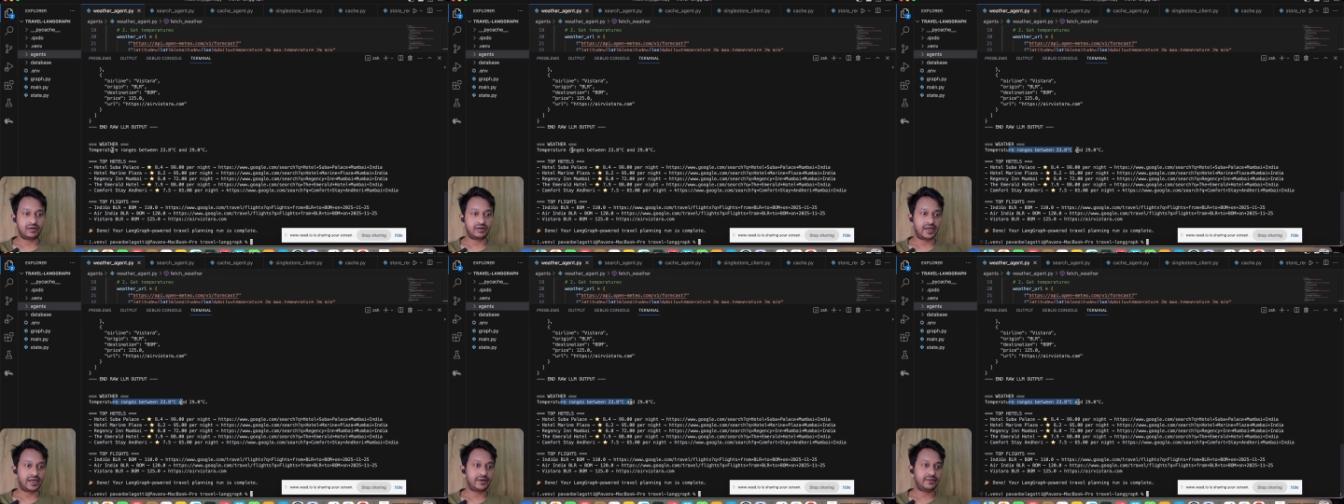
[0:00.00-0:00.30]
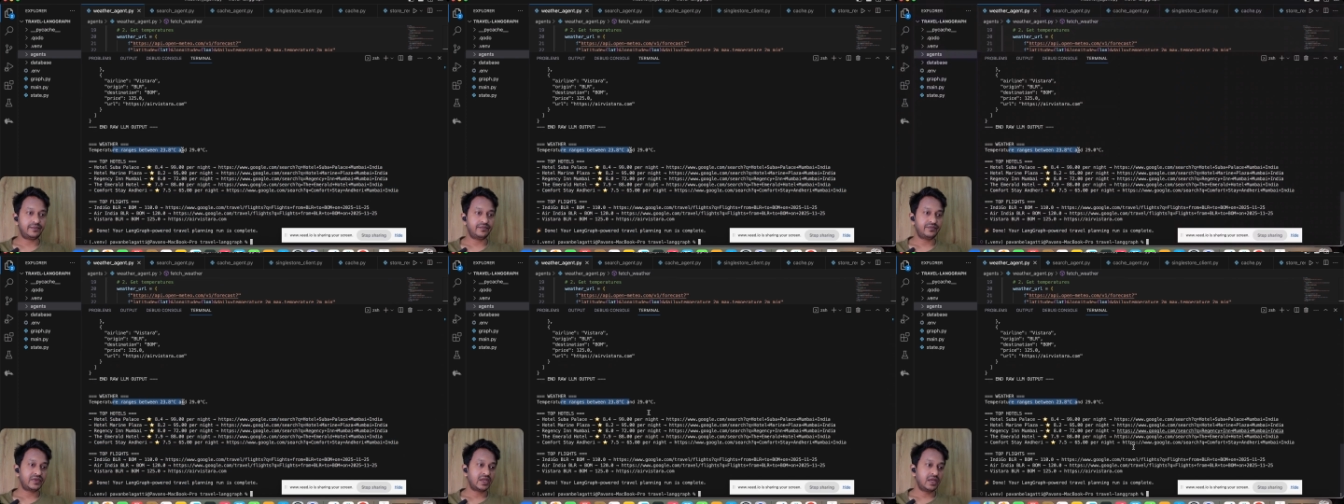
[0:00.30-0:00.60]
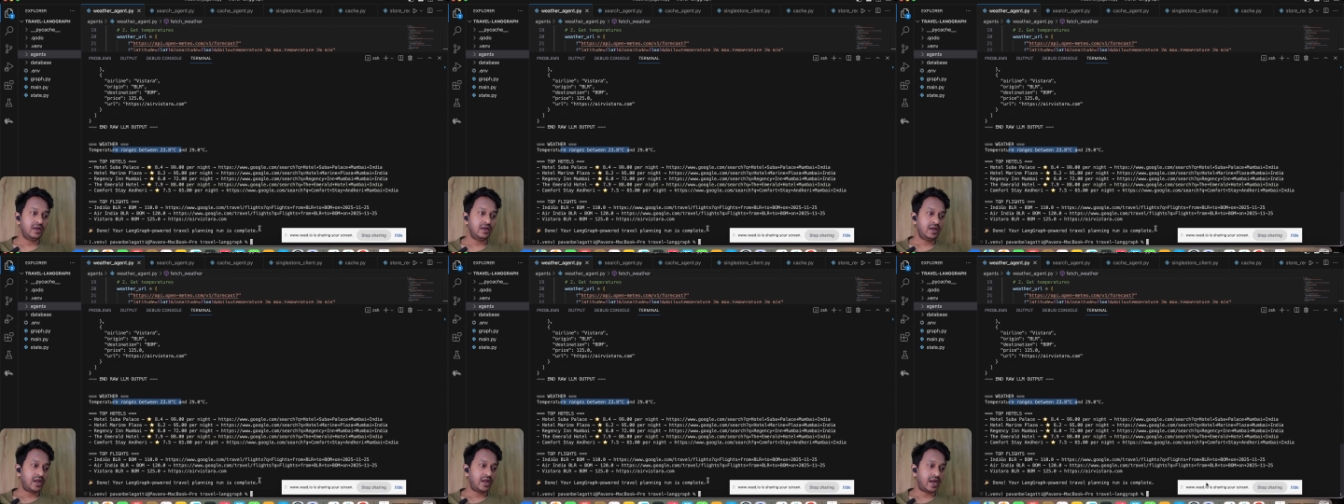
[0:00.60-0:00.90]
right
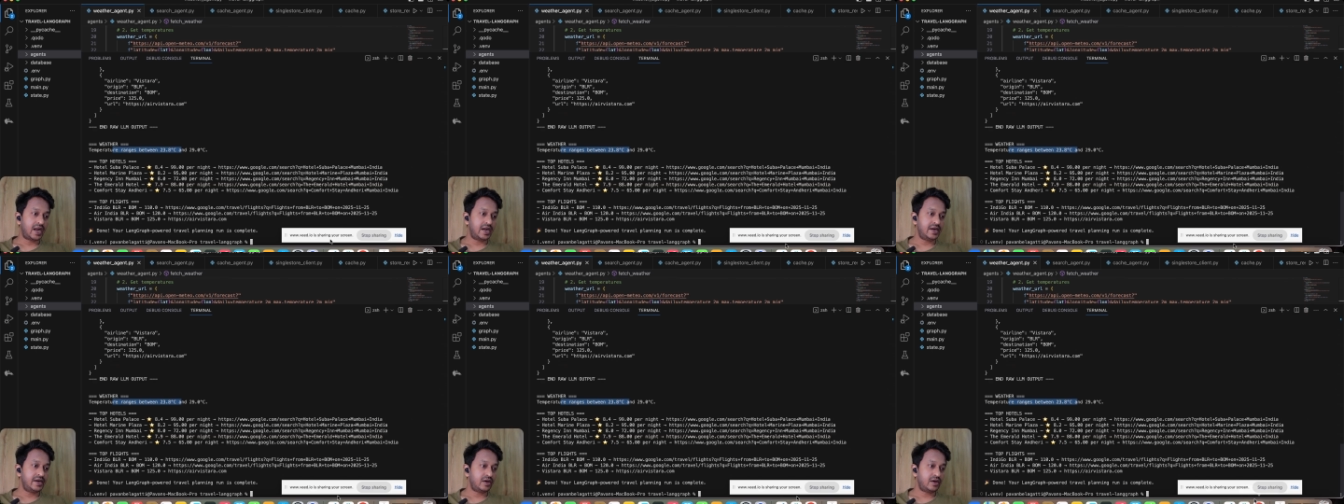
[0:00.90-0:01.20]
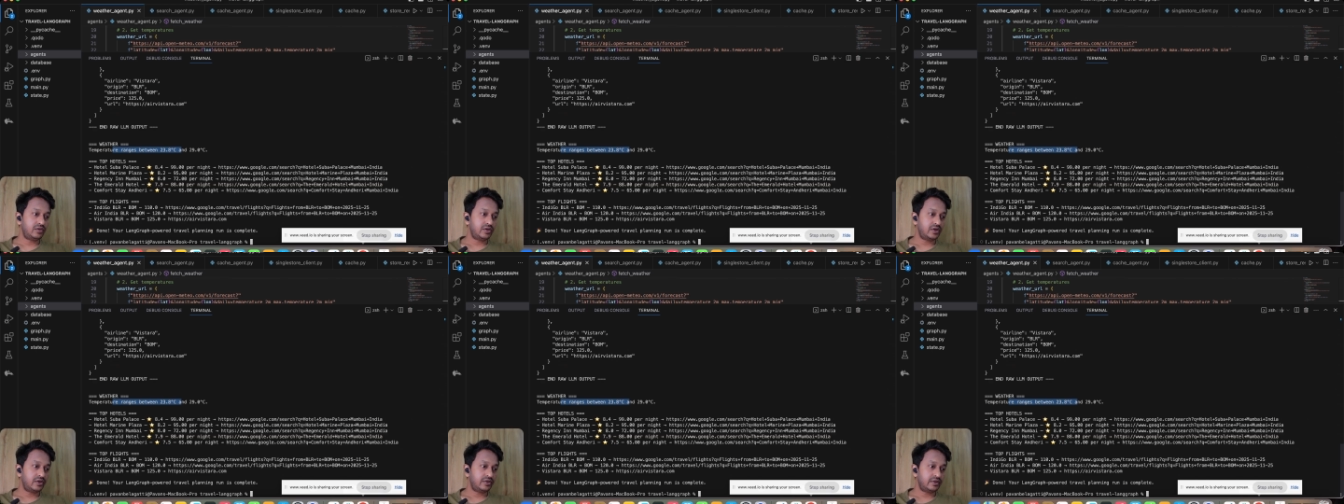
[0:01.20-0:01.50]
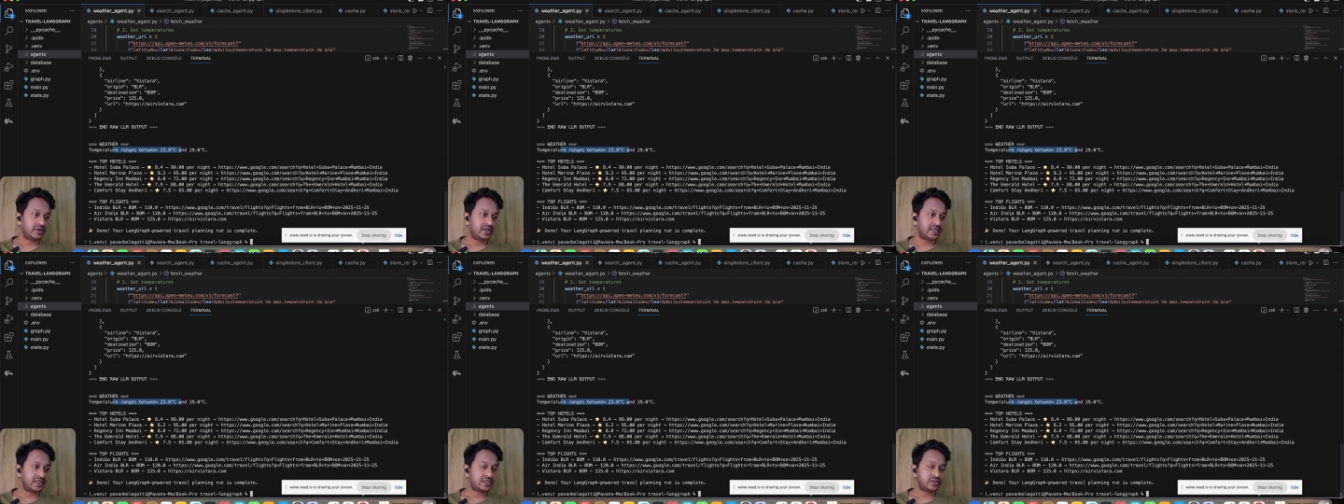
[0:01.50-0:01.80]
and now
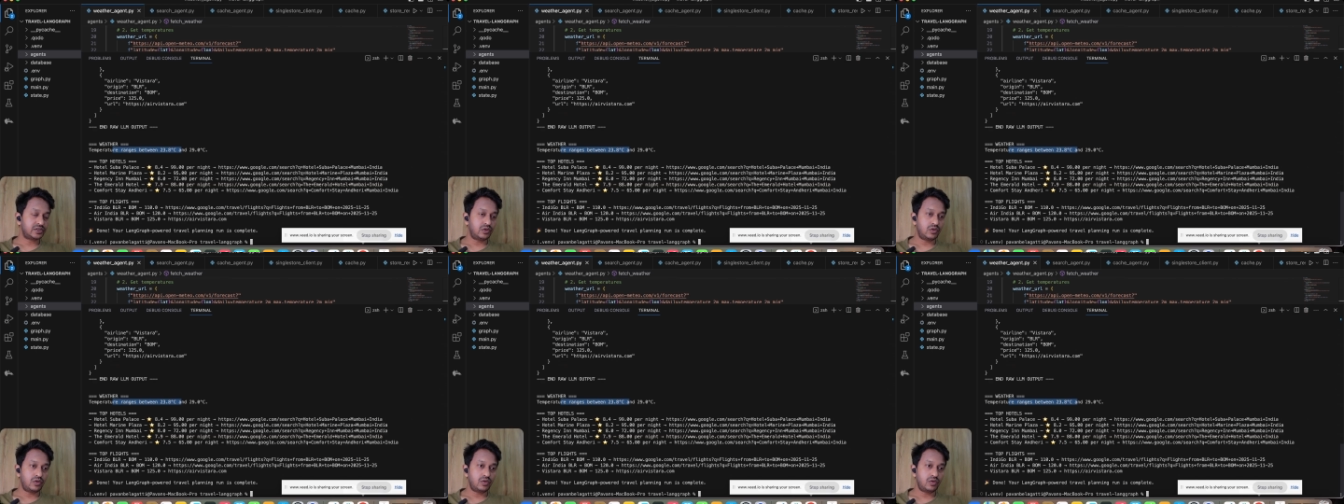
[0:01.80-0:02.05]
let's